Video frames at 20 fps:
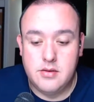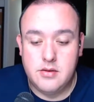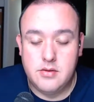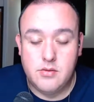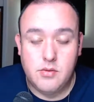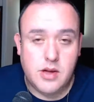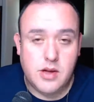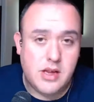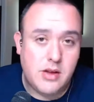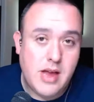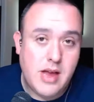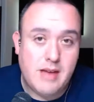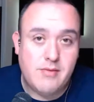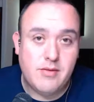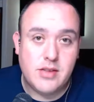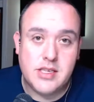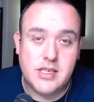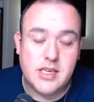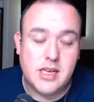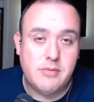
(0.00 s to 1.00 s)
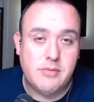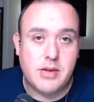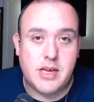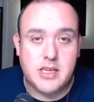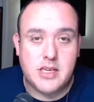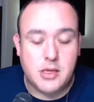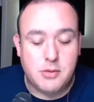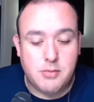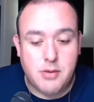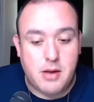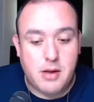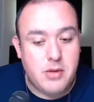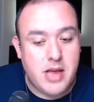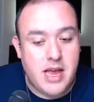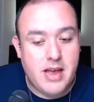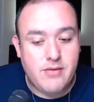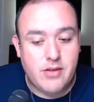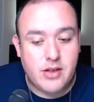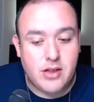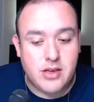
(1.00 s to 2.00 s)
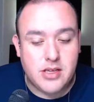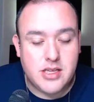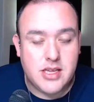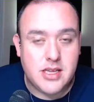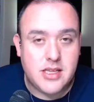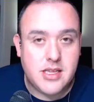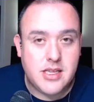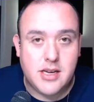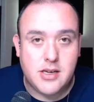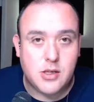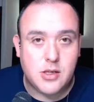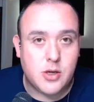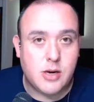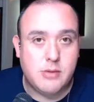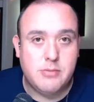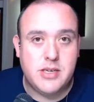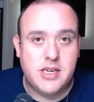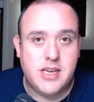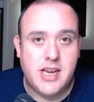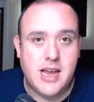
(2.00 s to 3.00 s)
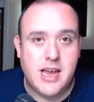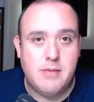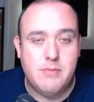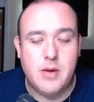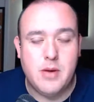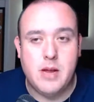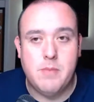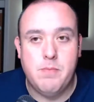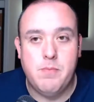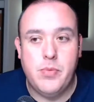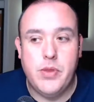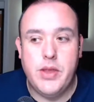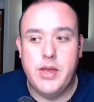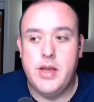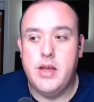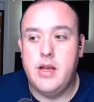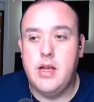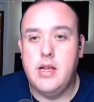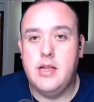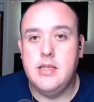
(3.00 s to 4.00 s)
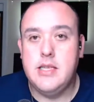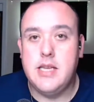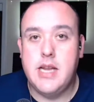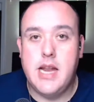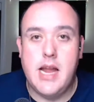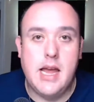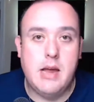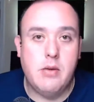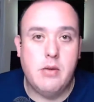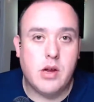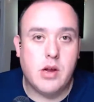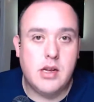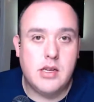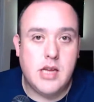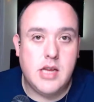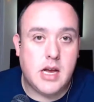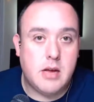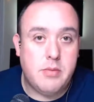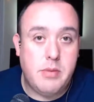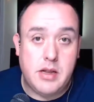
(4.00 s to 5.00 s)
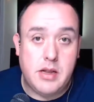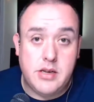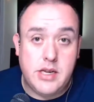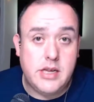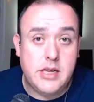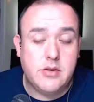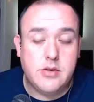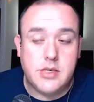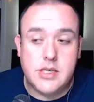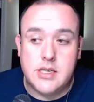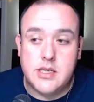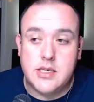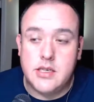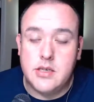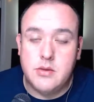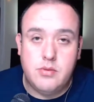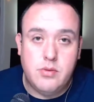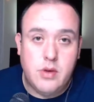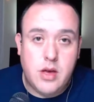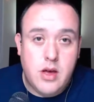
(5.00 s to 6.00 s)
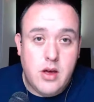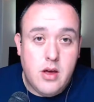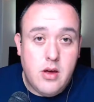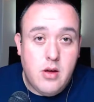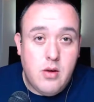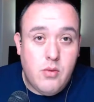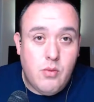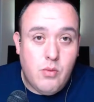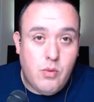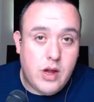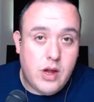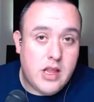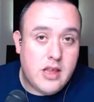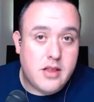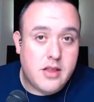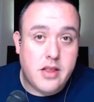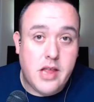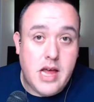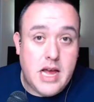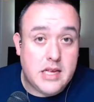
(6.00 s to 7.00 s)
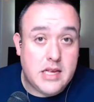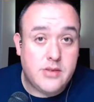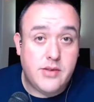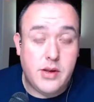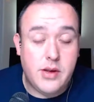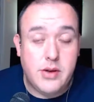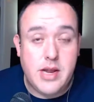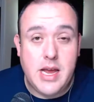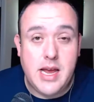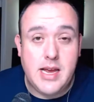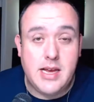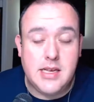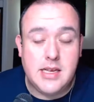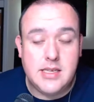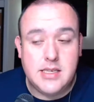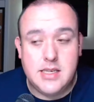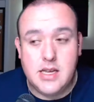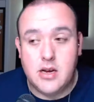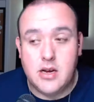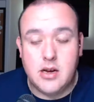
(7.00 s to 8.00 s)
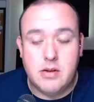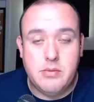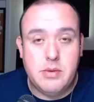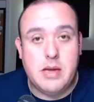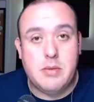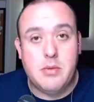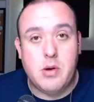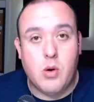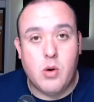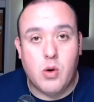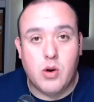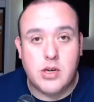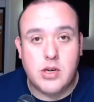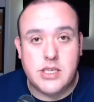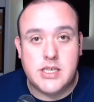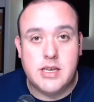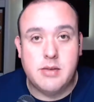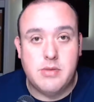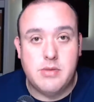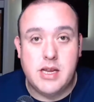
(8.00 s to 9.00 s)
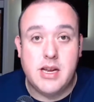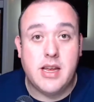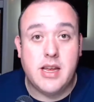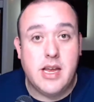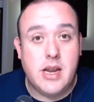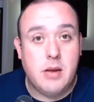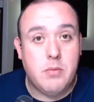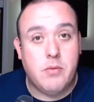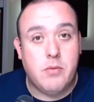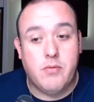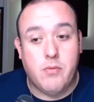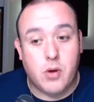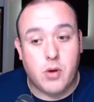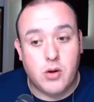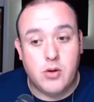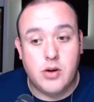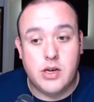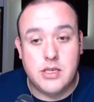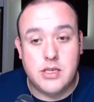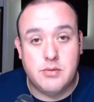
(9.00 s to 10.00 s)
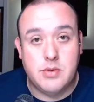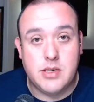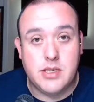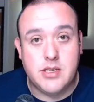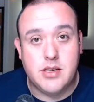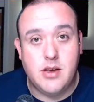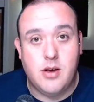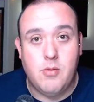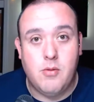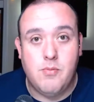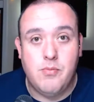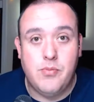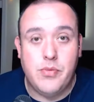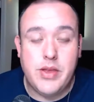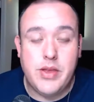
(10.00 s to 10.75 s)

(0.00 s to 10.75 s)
well, you haven't seen because you probably haven't looked at the description yet, but today we're going to talk about deals. This is one of the last few days that you're going to be able to order something and get it before Christmas. So